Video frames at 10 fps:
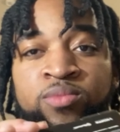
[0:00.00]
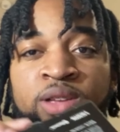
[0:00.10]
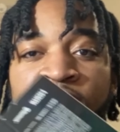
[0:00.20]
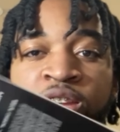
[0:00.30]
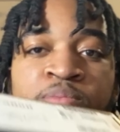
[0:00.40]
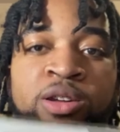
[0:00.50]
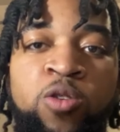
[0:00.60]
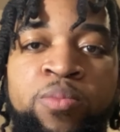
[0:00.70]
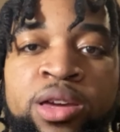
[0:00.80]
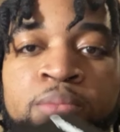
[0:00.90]
I ain't even
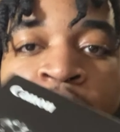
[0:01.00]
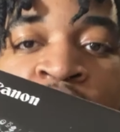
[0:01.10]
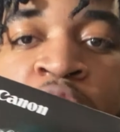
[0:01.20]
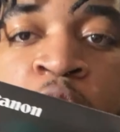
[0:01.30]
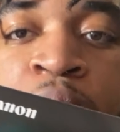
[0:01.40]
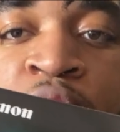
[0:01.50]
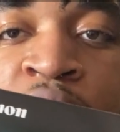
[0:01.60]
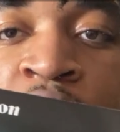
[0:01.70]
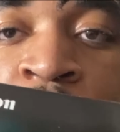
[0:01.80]
open yet, but I'm finna open it for y'all.